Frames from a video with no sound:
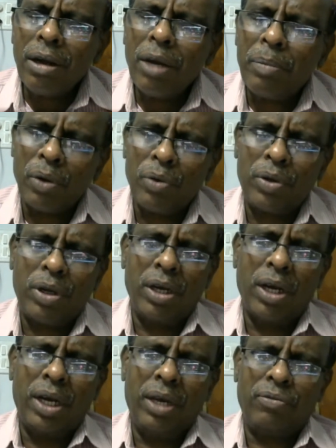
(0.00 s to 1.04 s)
about
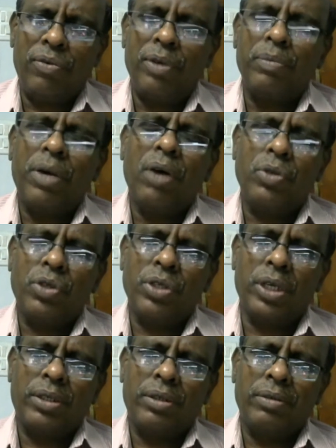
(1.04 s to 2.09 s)
life from
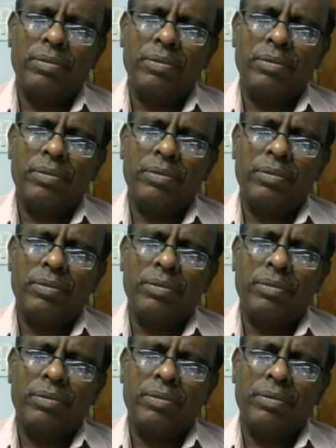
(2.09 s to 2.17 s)
outside?